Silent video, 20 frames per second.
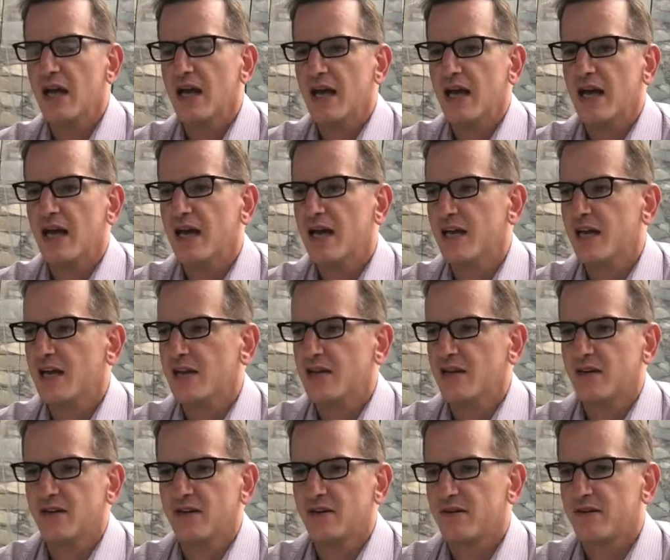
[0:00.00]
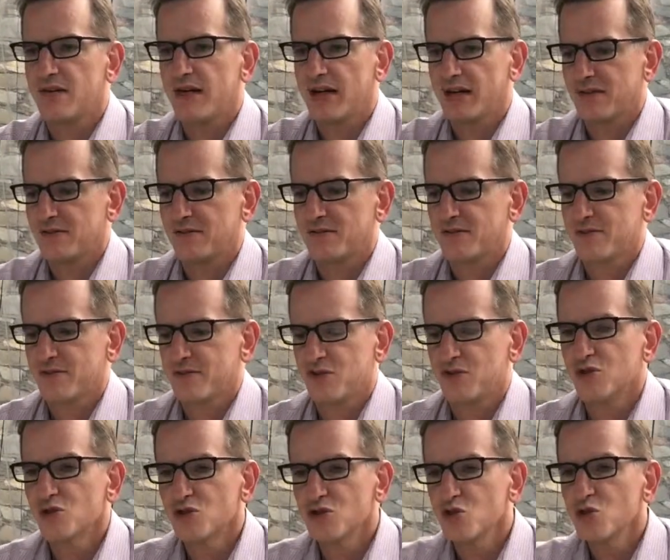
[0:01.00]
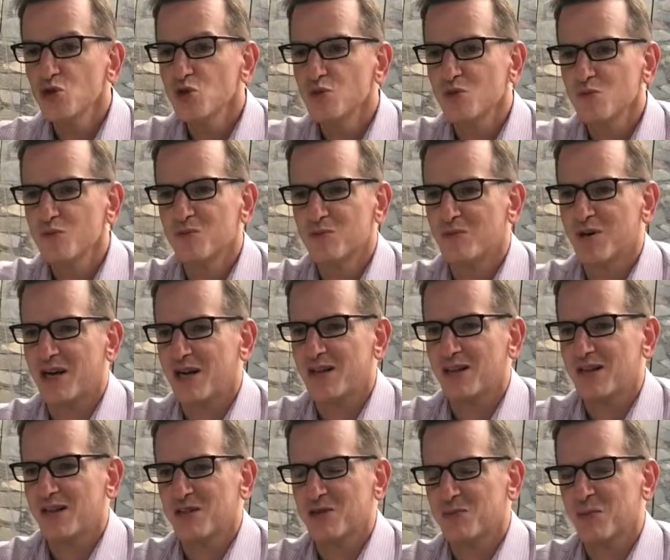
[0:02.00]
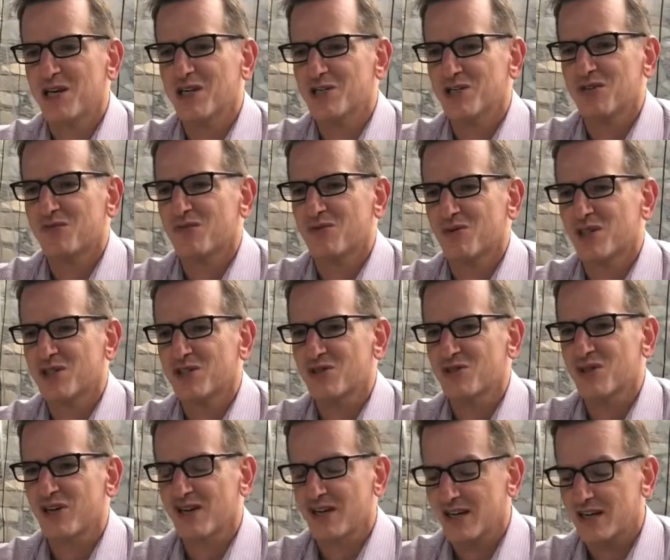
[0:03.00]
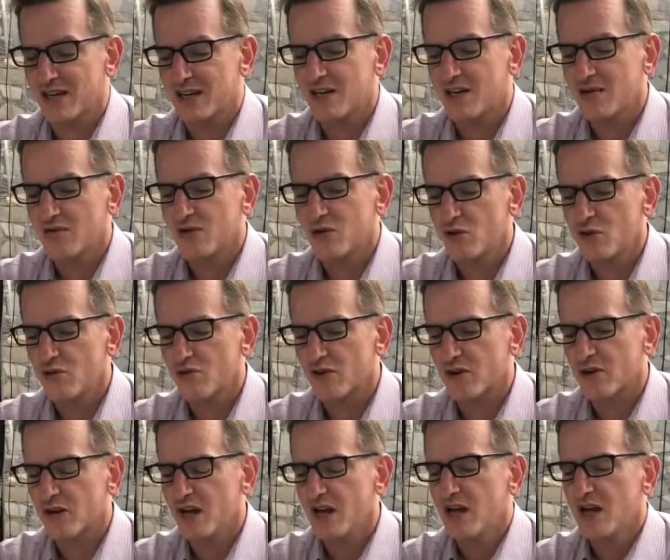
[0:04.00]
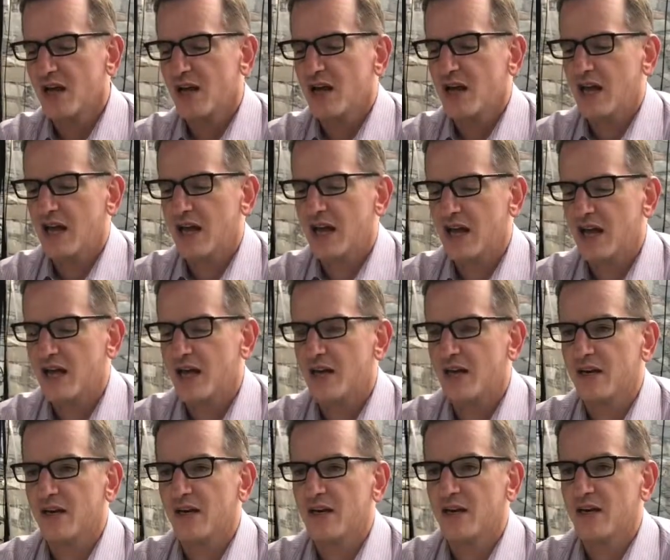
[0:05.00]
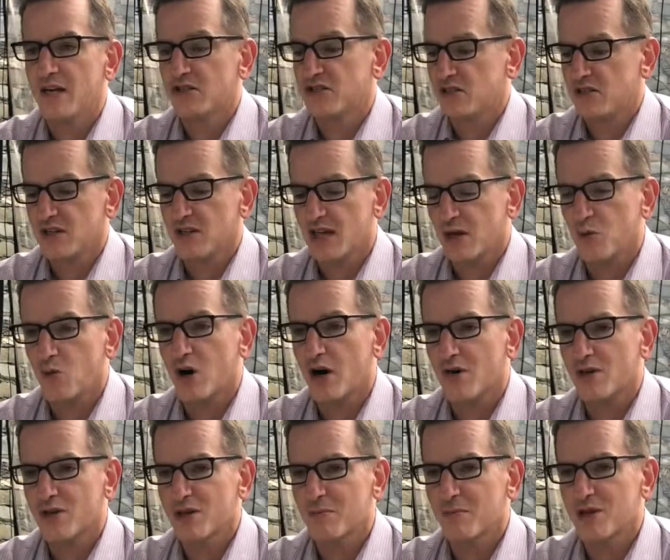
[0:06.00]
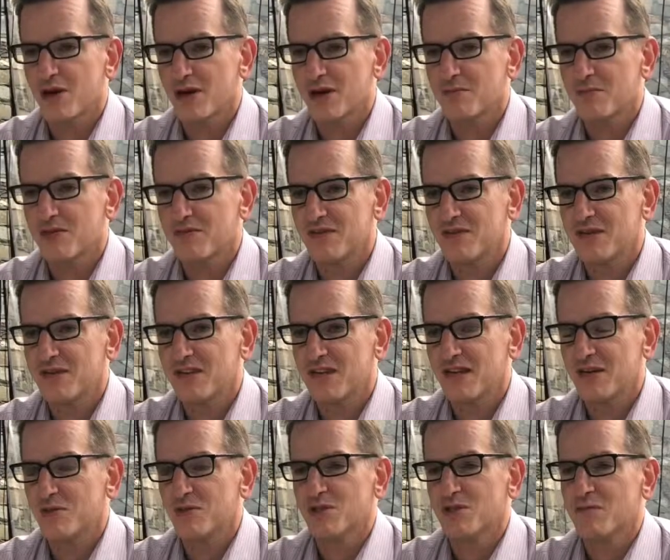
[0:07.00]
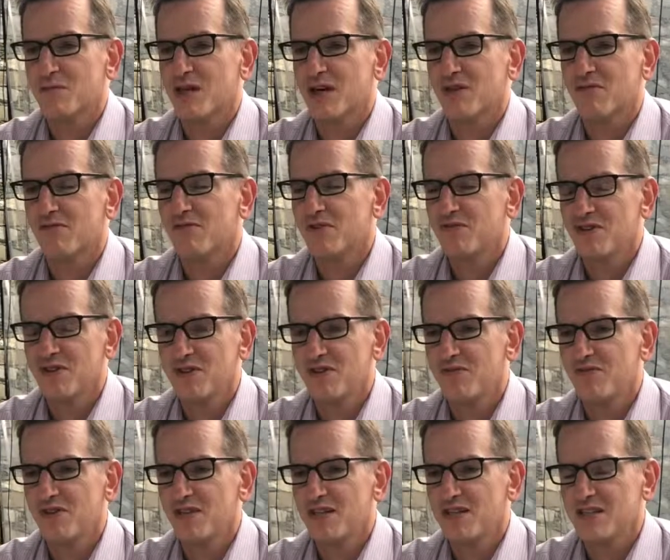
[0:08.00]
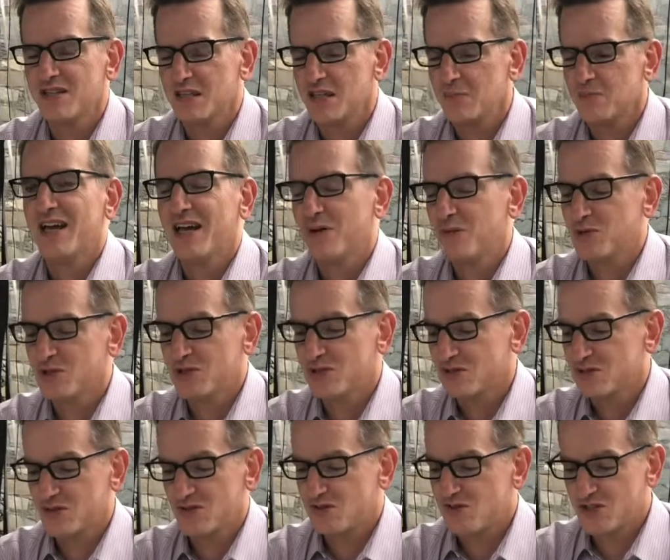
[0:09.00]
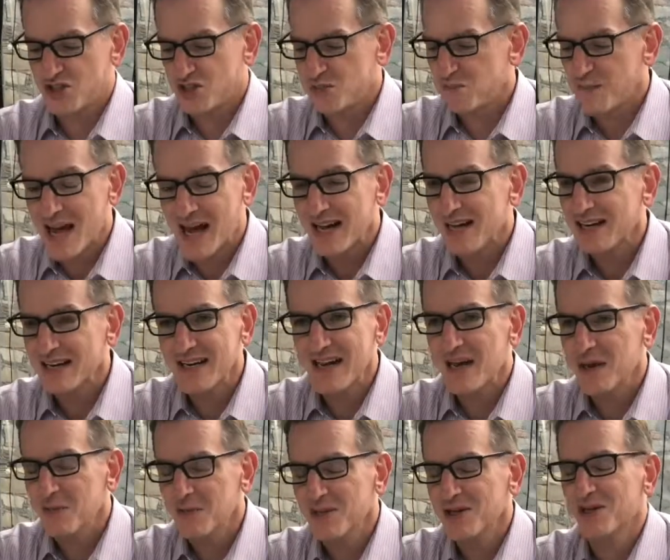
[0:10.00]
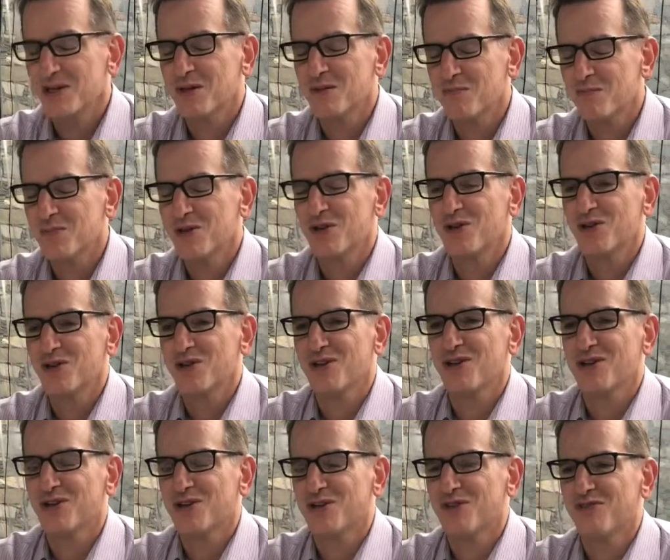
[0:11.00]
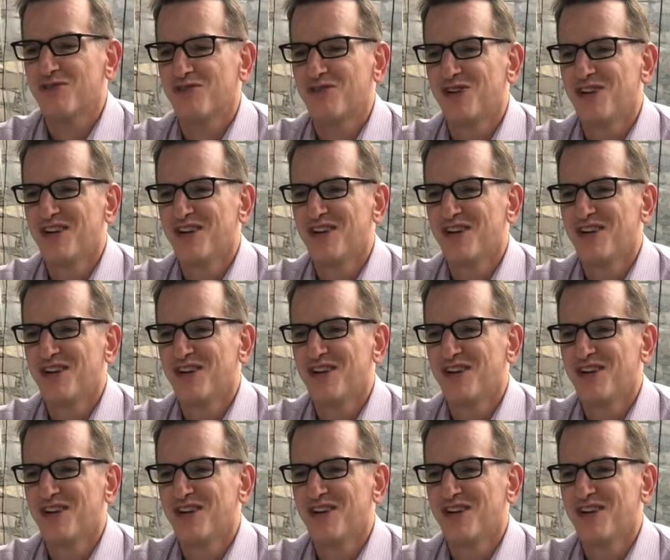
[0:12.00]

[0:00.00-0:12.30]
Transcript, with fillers: and it got consumed by the expansion of the restaurant. It got covered over and it still had water at the bottom of it. It was about 15 feet deep and it was smack dab in the middle of